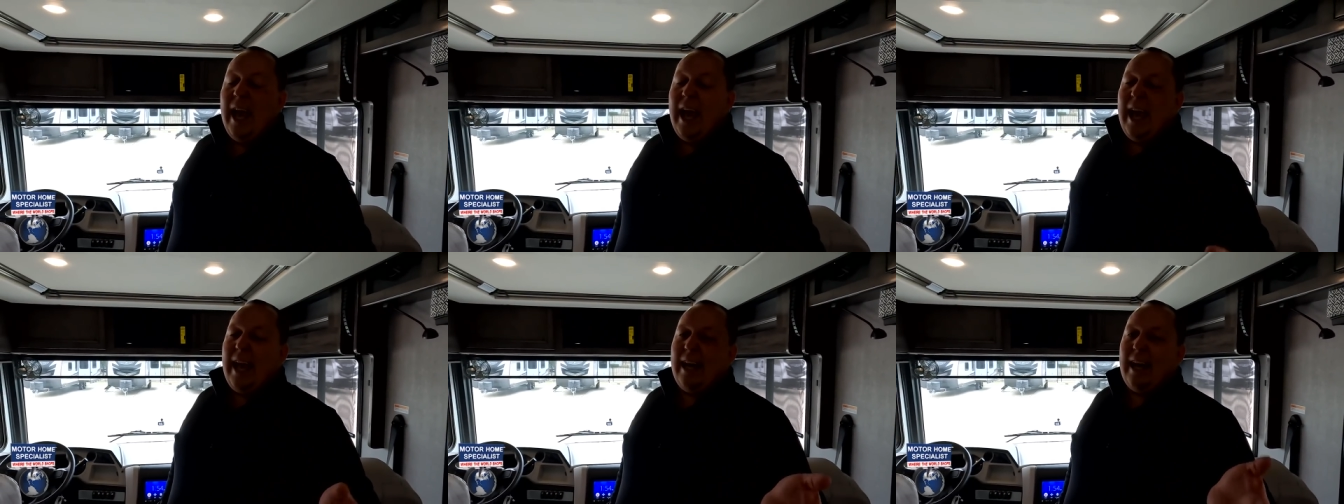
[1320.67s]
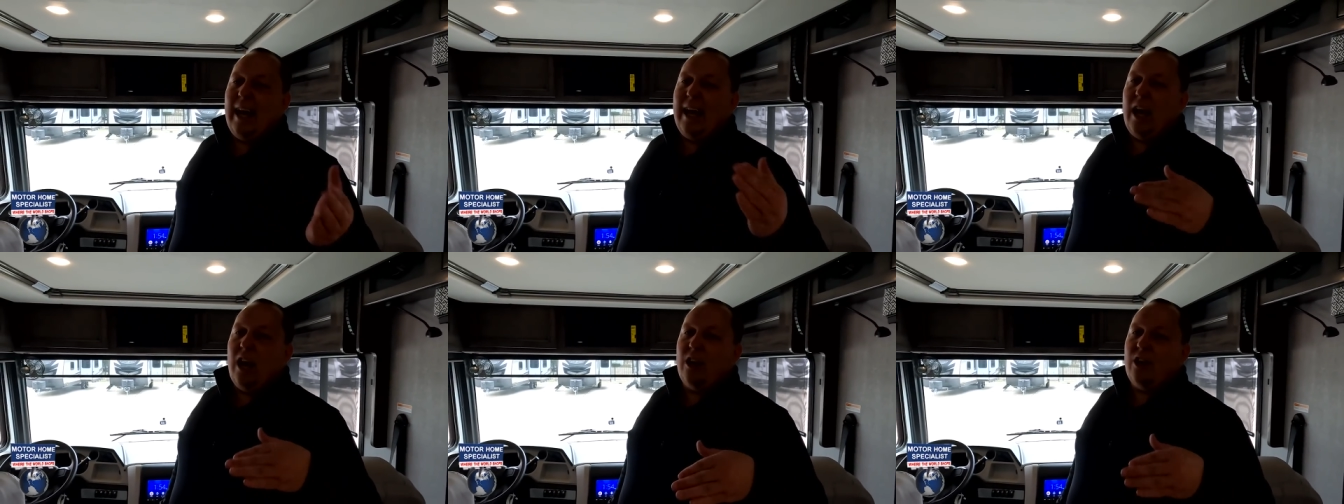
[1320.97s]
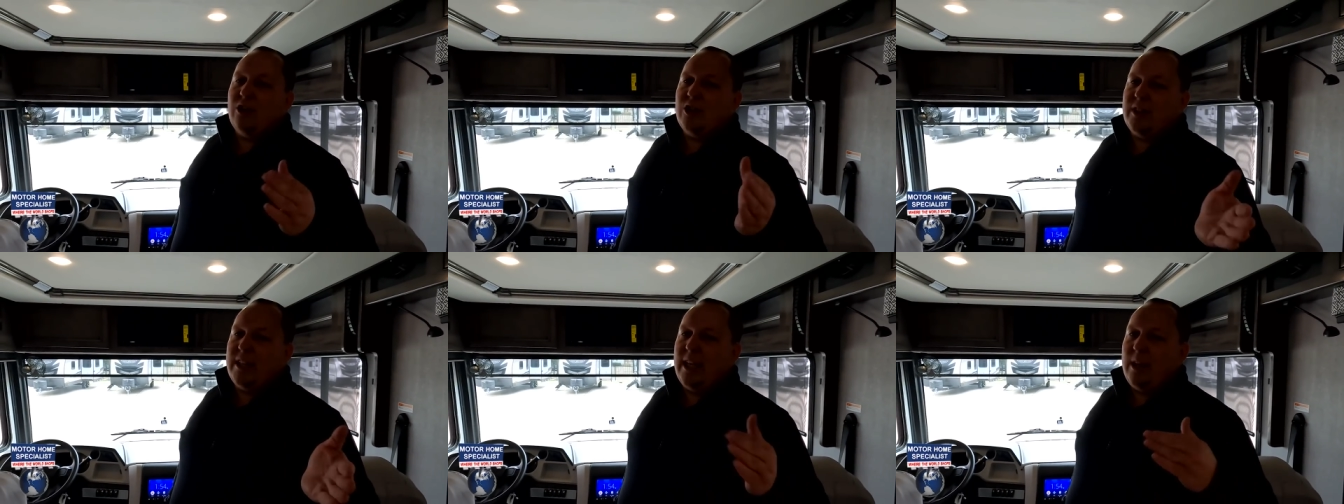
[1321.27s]
And I
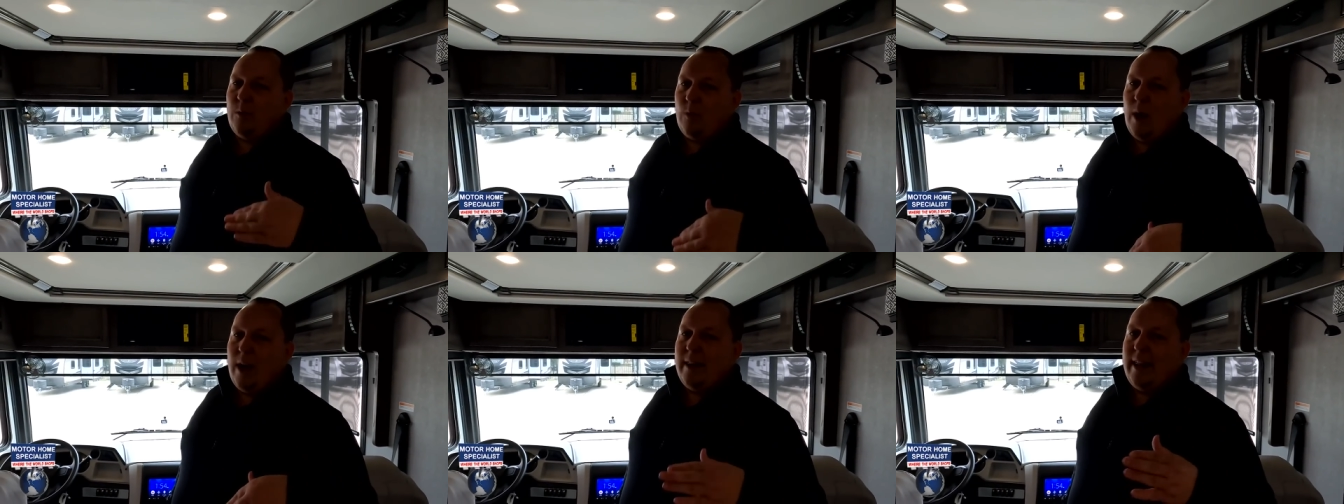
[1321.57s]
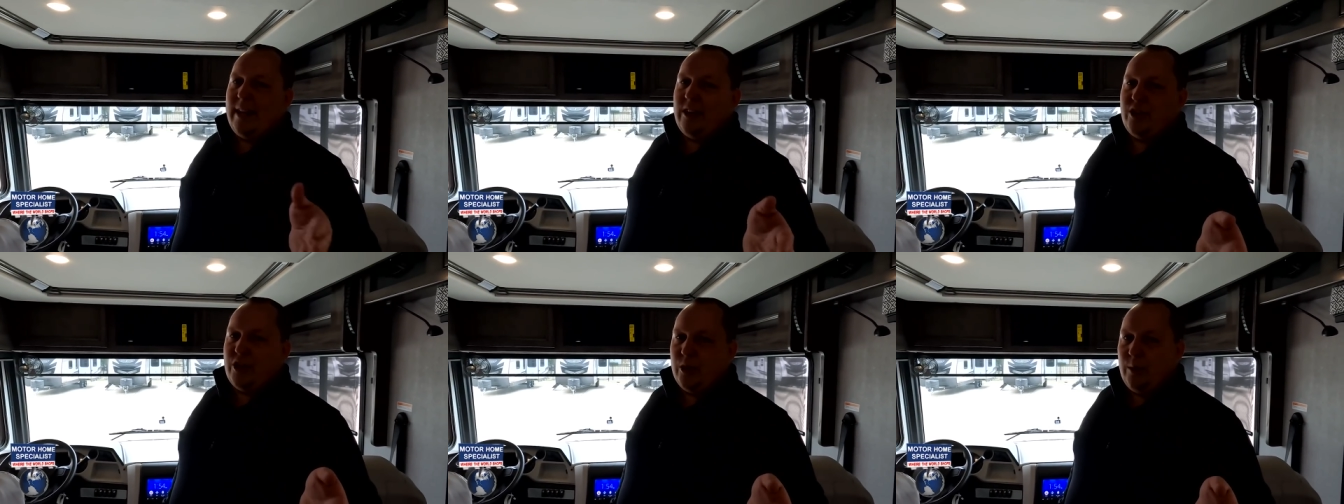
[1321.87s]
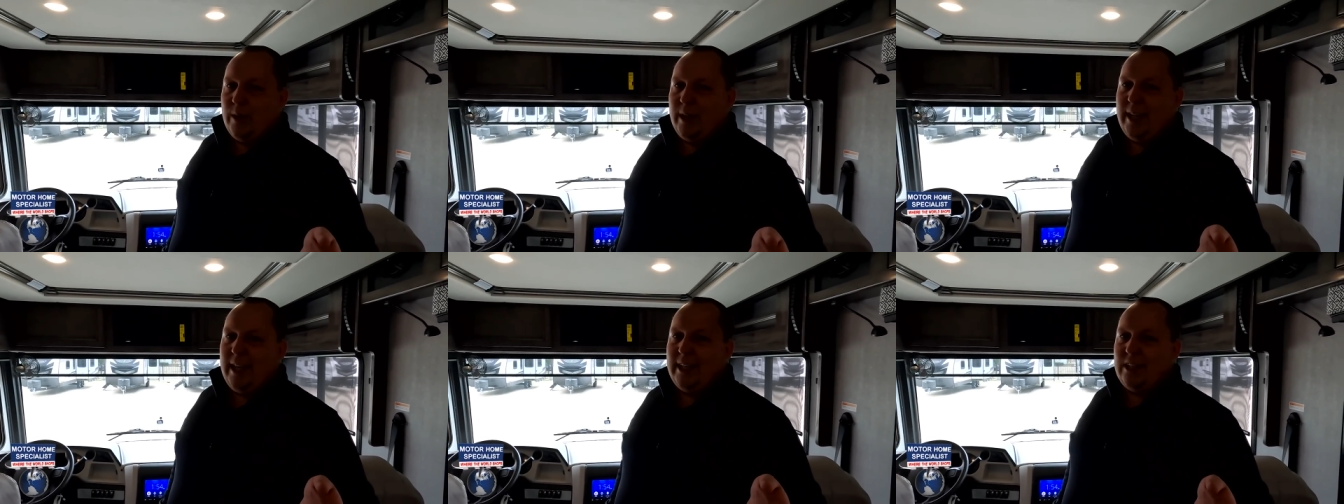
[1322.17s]
understand why they
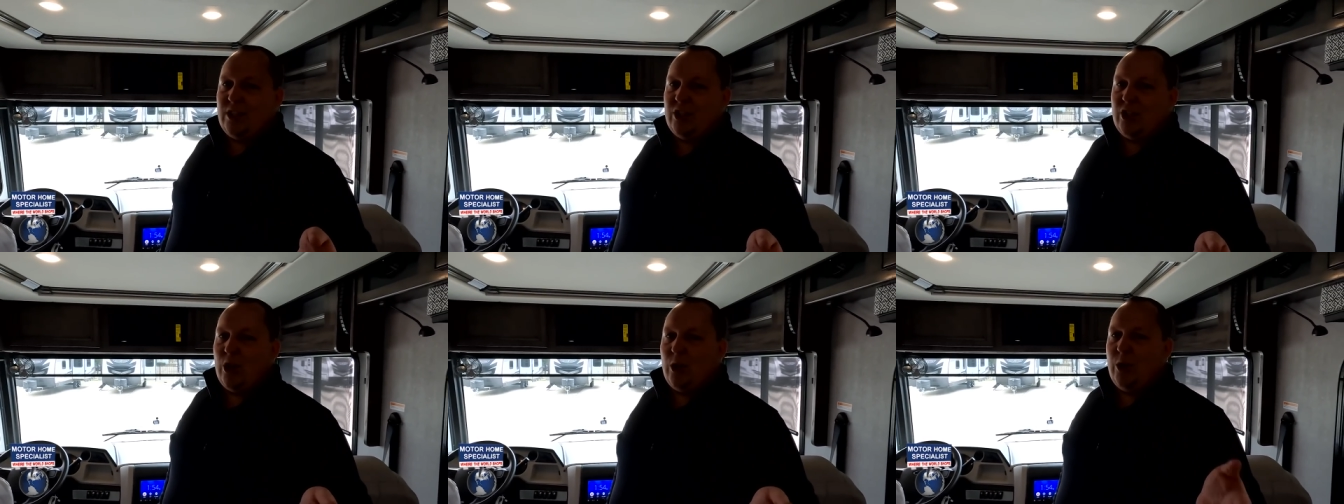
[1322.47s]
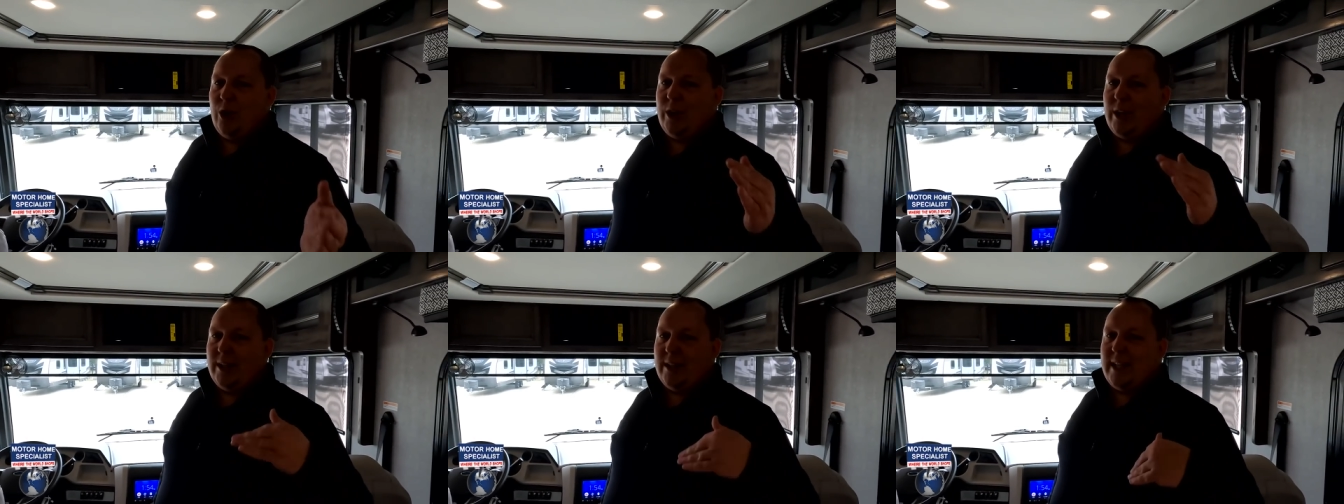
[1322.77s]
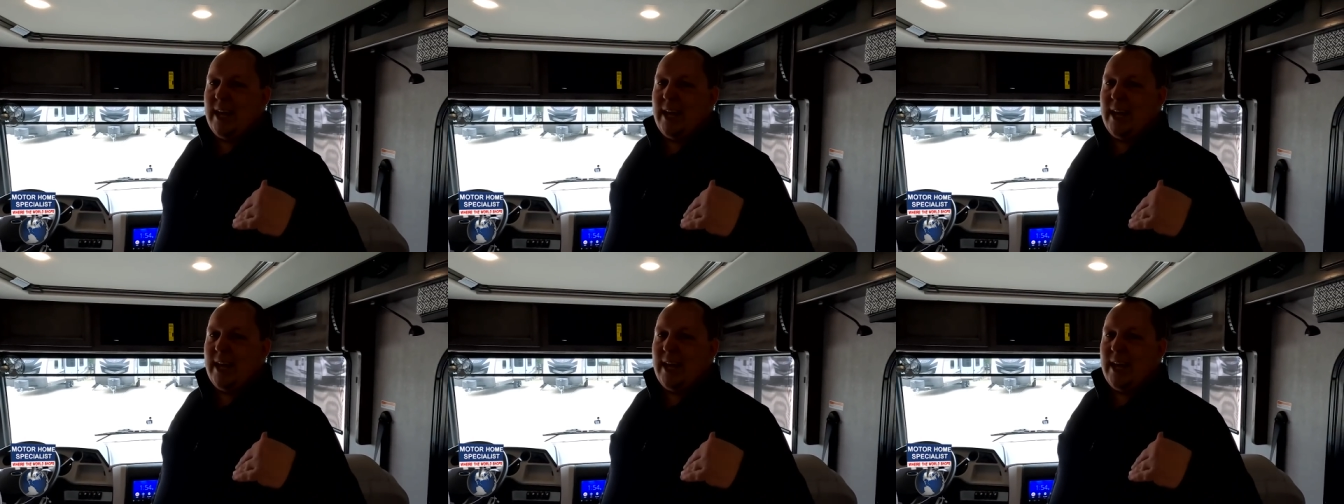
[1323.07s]
do it. It's so you can